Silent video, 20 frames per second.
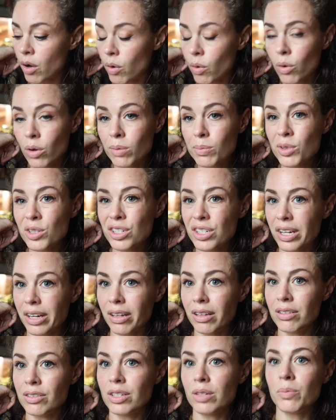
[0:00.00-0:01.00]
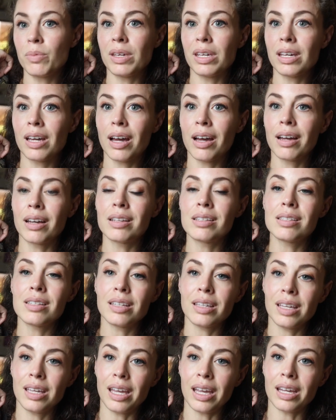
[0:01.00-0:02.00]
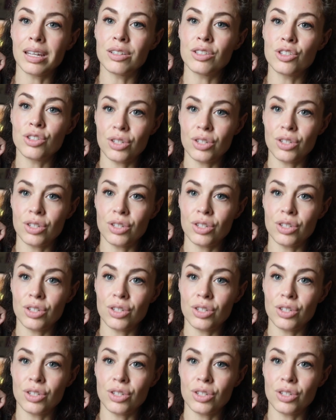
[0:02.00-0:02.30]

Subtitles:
or more challenging because it can